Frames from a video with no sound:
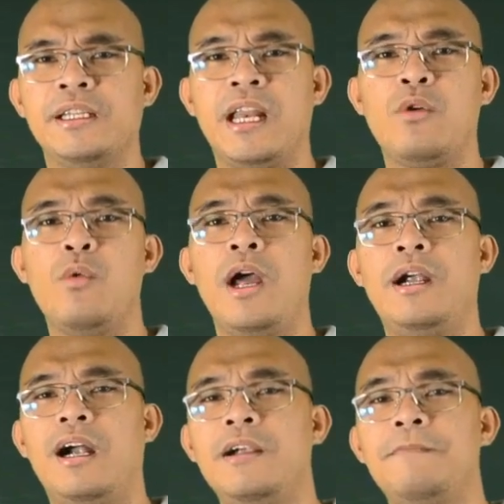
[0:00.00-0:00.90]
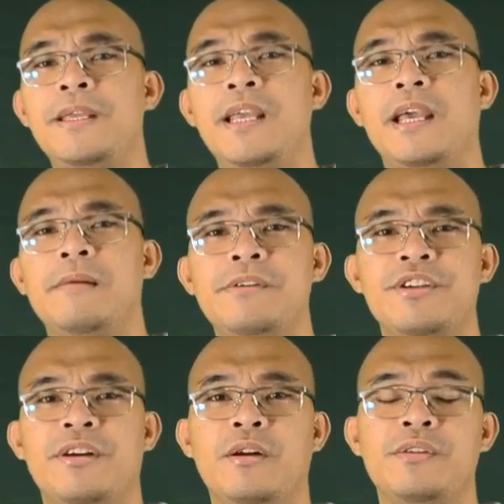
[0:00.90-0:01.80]
the required RPM
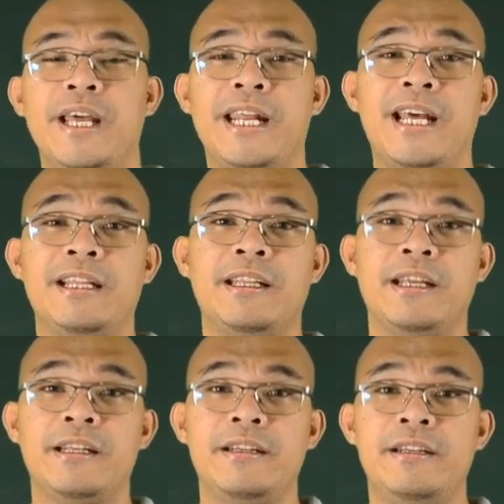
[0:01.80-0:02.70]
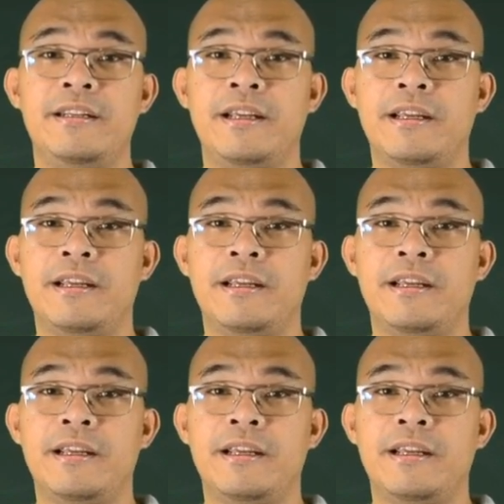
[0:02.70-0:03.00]
is around 900.